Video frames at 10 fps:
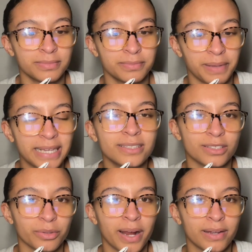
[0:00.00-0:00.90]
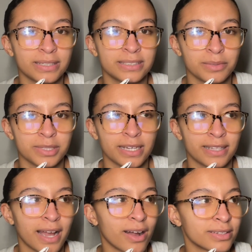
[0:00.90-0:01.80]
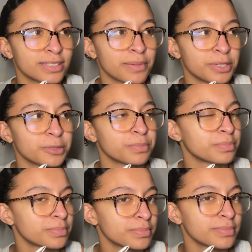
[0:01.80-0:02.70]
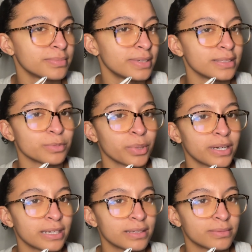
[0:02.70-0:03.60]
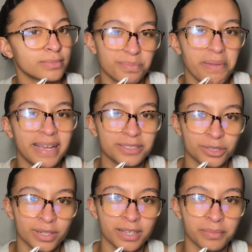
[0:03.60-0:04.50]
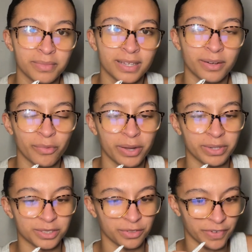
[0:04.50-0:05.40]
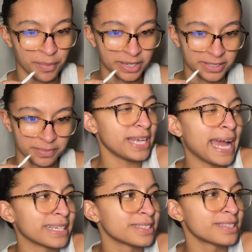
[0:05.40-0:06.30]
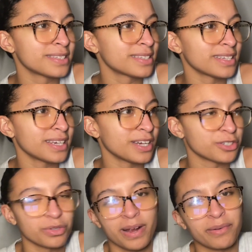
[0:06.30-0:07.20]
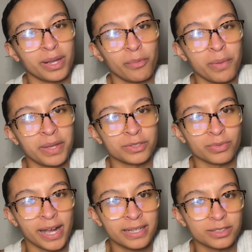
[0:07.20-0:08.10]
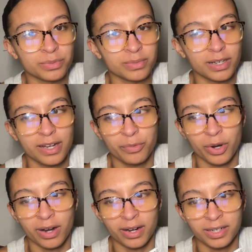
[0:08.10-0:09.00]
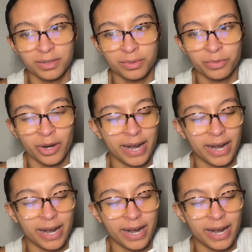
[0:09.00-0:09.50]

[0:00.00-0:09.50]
based around. It seems like that concept is pretty mainstream in white Western feminism. Texts surrounding women's rights were an